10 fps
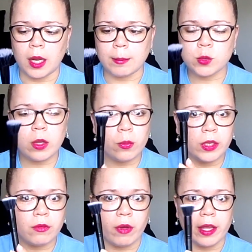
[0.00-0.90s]
So I would
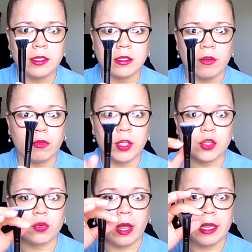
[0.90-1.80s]
advise definitely
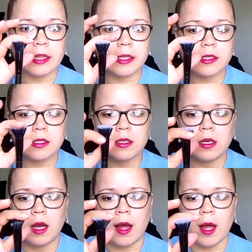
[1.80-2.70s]
trying this.
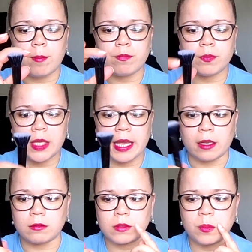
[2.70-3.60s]
Again,
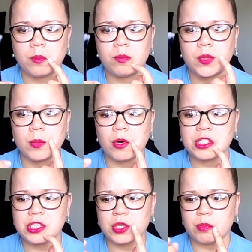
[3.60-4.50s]
the
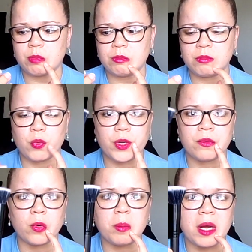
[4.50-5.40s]
brushes are
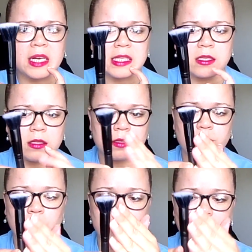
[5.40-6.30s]
$3-4. It's
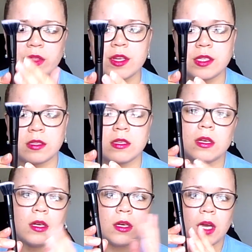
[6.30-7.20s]
part of this
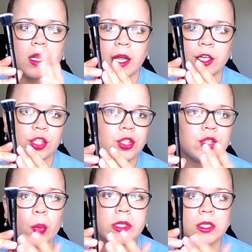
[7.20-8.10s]
collection,
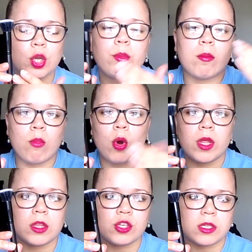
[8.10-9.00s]
so it's a little bit more
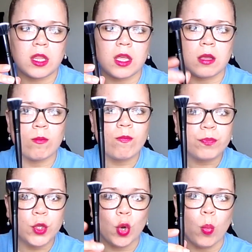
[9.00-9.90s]
than just the
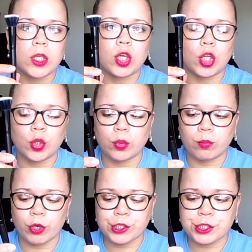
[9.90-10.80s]
$1
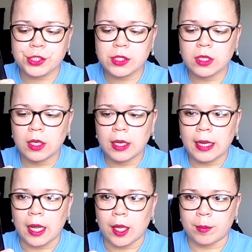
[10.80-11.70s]
brushes.
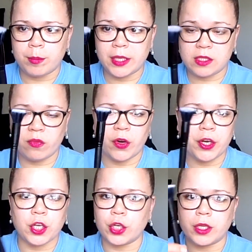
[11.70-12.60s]
But it's a very
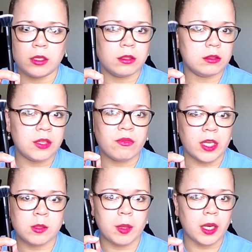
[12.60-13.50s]
good
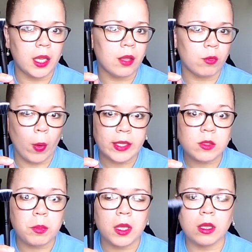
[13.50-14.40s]
investment if you ask
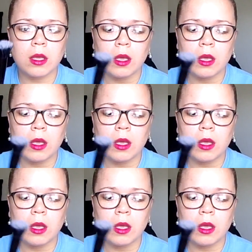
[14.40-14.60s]
me.